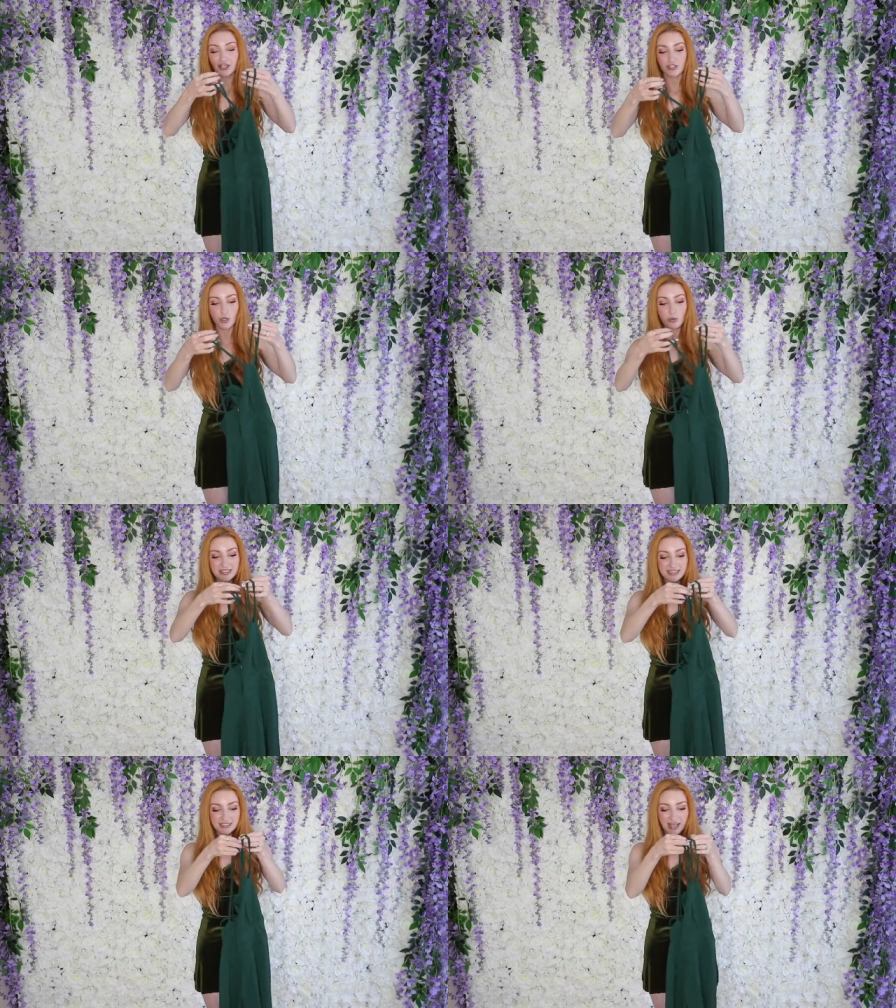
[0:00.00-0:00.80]
so I
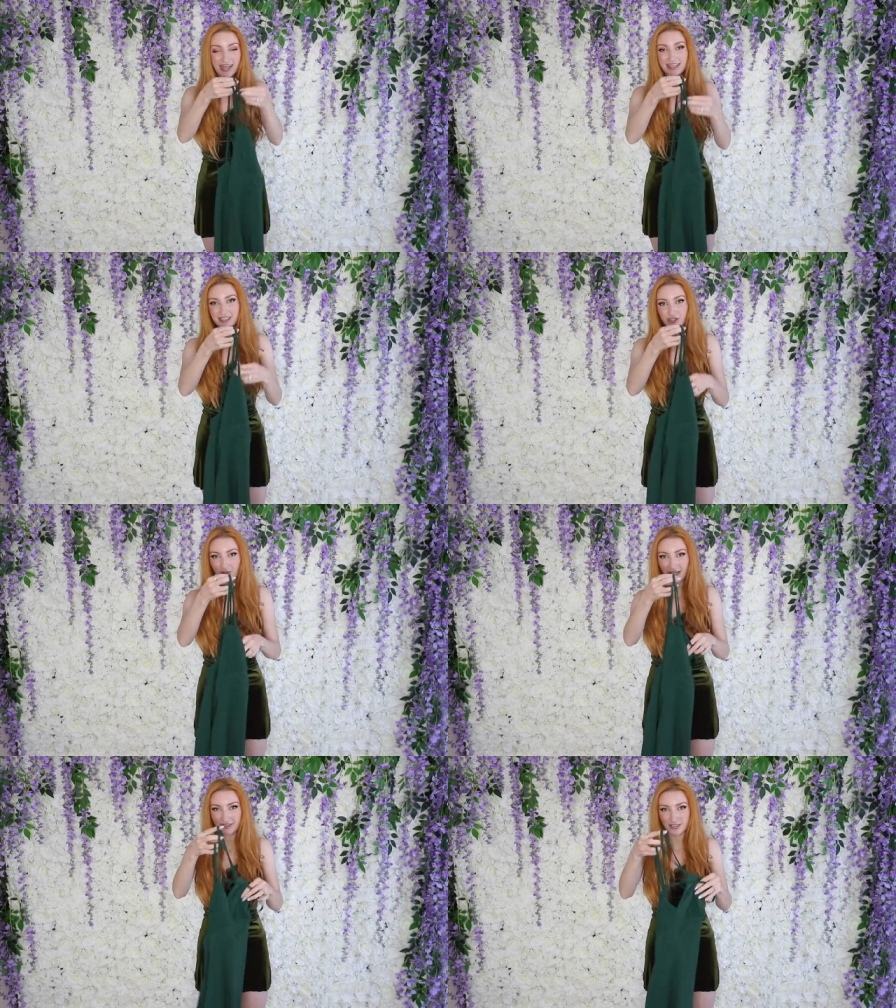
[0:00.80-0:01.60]
wasn't entirely
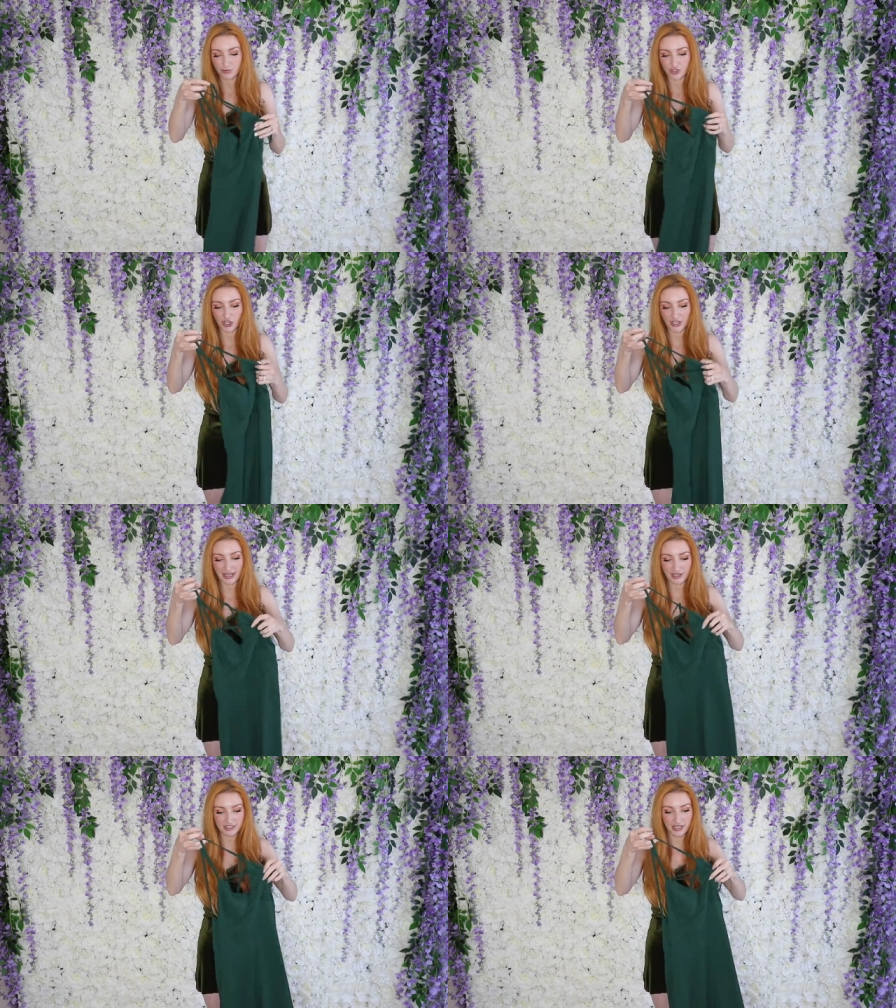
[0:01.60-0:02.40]
sure how this would turn
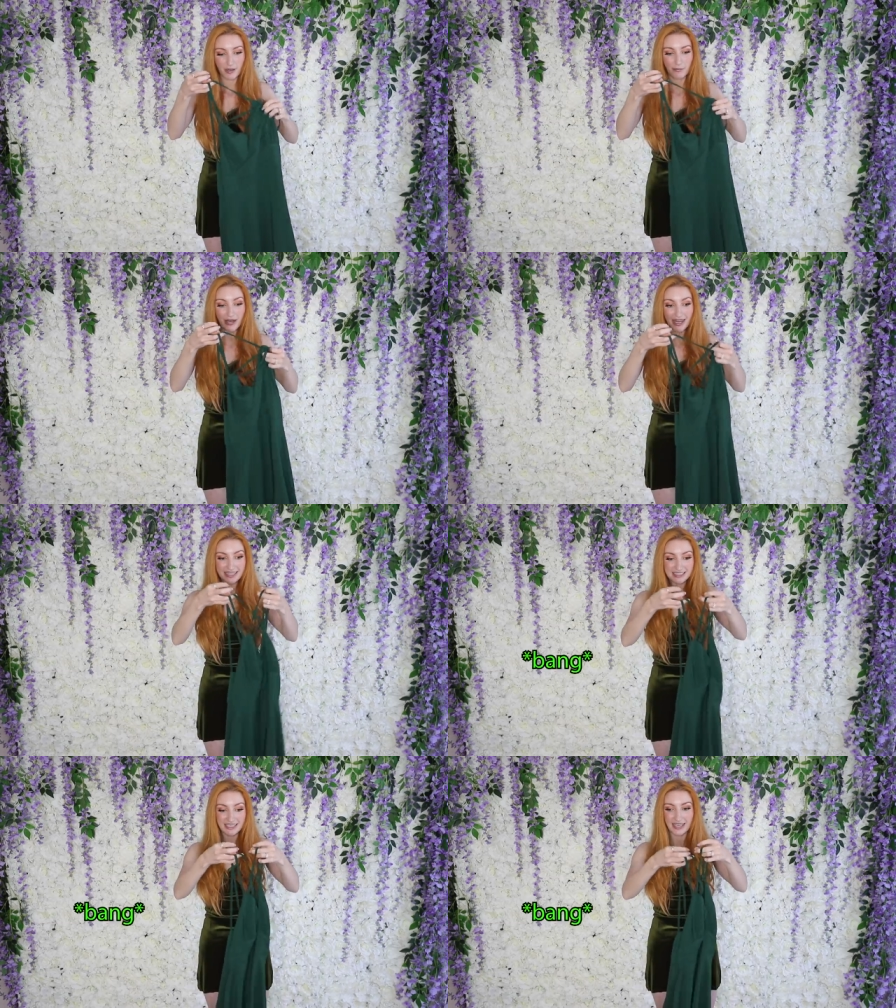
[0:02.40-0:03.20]
out,
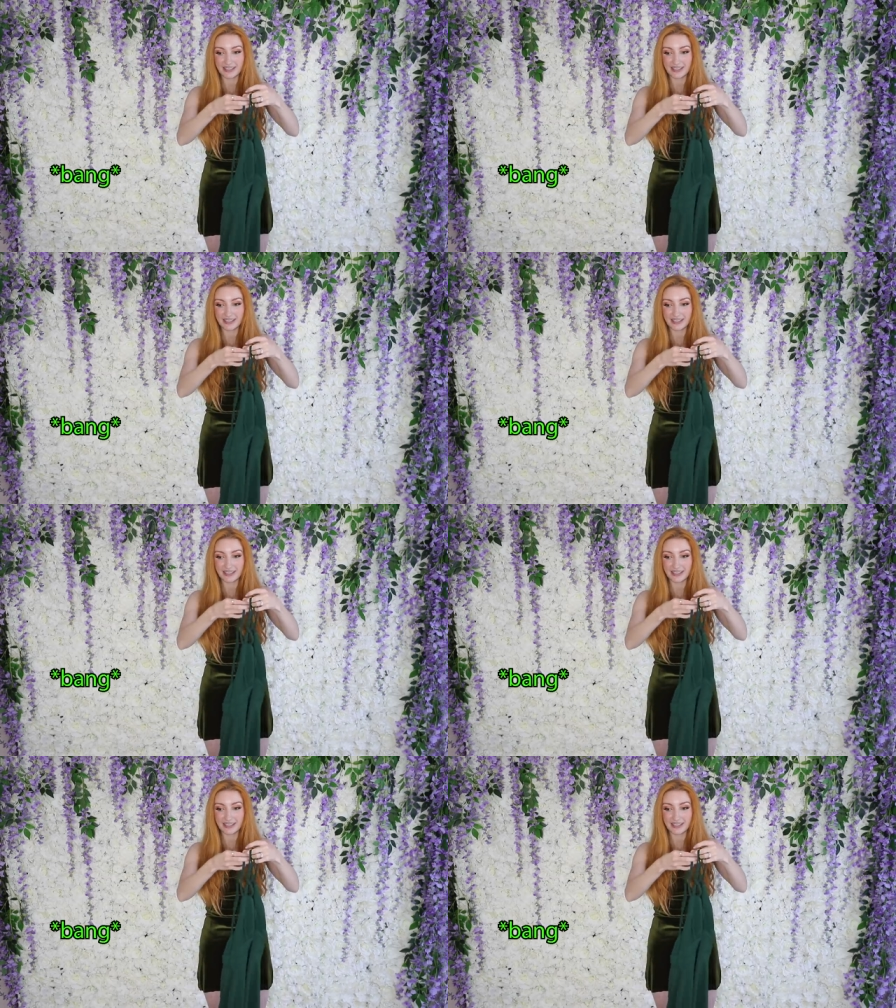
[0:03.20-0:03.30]
but